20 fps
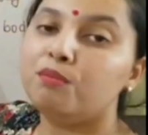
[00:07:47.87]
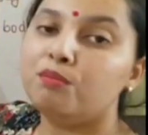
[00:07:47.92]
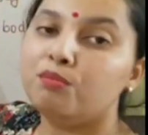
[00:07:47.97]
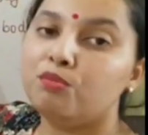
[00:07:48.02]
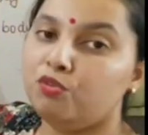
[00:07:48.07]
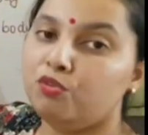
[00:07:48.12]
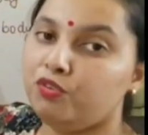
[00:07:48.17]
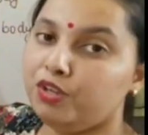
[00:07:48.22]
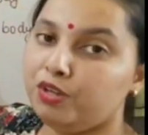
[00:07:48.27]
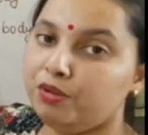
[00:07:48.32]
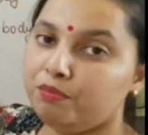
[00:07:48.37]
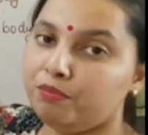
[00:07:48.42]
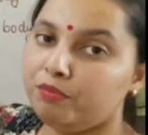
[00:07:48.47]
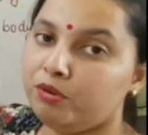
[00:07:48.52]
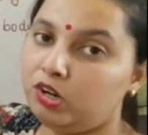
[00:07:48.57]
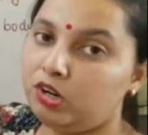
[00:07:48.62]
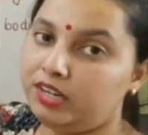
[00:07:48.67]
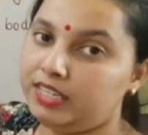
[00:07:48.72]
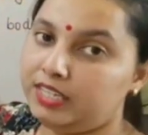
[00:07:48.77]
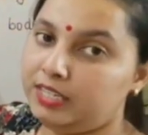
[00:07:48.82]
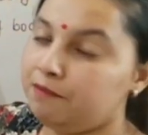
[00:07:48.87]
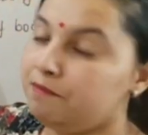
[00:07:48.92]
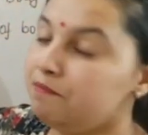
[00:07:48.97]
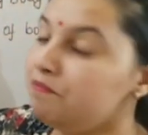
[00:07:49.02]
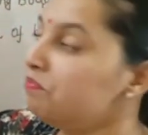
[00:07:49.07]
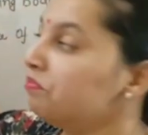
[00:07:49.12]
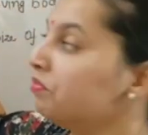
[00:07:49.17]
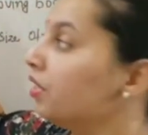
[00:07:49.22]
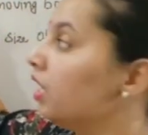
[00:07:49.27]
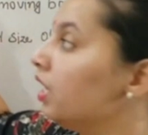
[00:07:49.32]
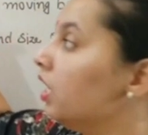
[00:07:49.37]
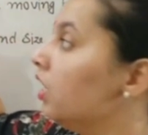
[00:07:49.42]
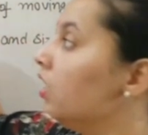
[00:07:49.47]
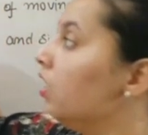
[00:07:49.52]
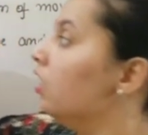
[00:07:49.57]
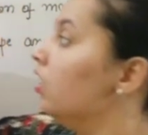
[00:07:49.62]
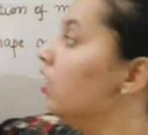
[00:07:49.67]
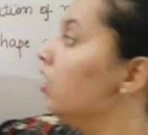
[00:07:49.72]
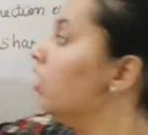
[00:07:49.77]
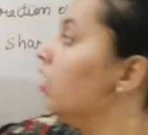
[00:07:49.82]
moving body.
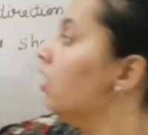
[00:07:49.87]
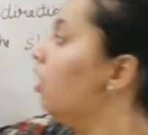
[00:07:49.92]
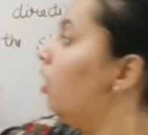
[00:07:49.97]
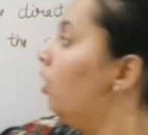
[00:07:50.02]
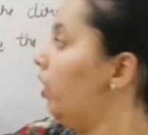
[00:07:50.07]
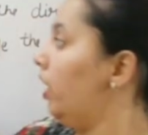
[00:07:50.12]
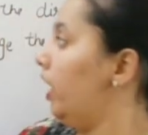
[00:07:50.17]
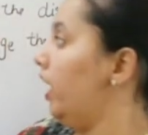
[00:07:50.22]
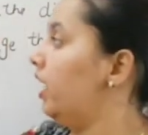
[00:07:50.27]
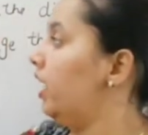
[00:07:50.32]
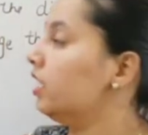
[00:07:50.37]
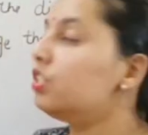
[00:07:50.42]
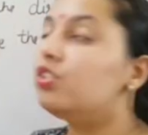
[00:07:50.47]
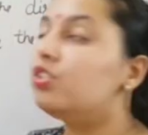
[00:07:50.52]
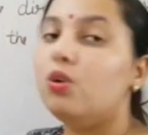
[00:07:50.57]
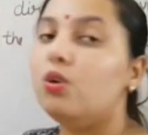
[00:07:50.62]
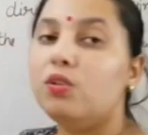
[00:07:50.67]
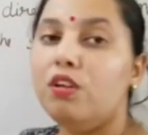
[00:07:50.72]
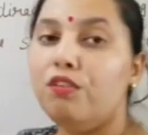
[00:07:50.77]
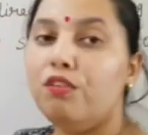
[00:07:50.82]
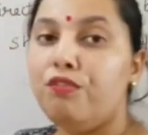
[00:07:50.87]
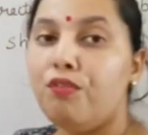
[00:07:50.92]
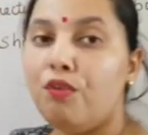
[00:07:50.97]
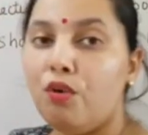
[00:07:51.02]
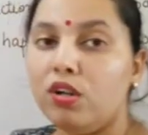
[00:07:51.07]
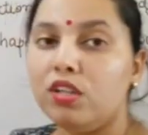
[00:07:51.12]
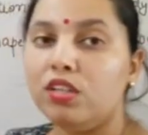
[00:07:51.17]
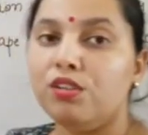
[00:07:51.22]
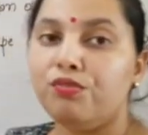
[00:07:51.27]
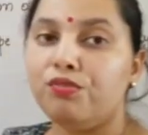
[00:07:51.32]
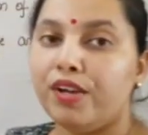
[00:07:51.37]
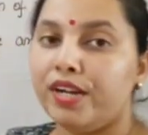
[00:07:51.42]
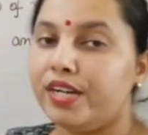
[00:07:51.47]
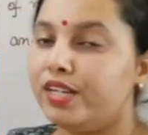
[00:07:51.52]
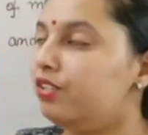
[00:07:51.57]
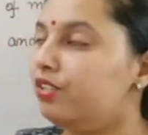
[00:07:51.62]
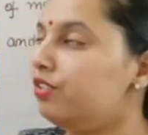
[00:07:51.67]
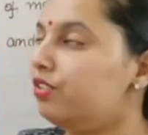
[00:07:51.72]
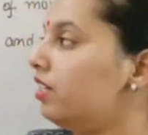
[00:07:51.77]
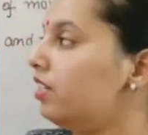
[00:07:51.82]
Okay, so the fourth
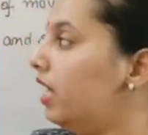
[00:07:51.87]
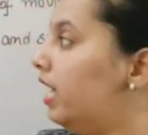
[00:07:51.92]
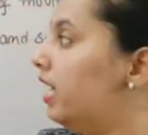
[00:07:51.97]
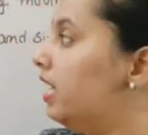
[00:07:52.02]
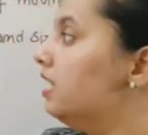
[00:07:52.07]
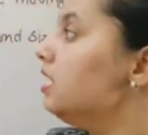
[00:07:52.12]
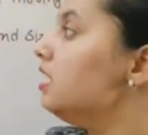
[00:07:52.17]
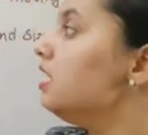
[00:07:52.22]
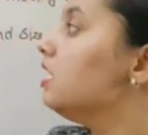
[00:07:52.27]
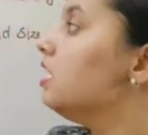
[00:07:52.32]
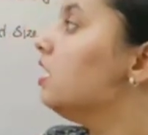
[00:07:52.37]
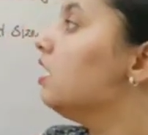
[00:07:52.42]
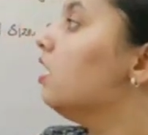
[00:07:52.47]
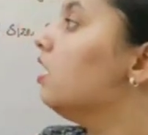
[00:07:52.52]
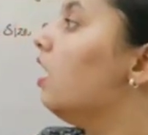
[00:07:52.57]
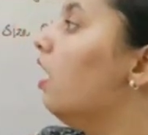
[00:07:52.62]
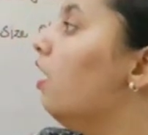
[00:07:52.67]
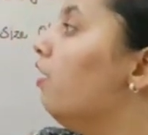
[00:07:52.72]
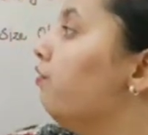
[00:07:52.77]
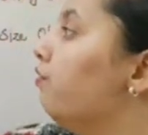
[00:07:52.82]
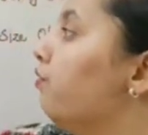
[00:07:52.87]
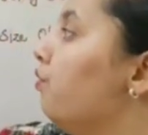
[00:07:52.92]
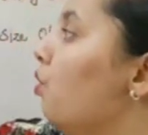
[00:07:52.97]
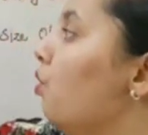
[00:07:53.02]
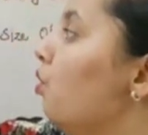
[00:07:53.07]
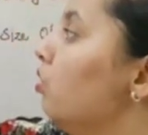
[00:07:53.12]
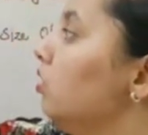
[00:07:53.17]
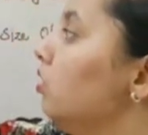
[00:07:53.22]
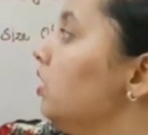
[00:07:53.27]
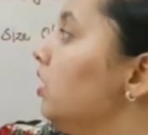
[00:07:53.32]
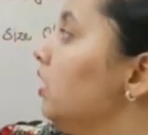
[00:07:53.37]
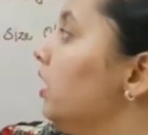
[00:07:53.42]
effect is a force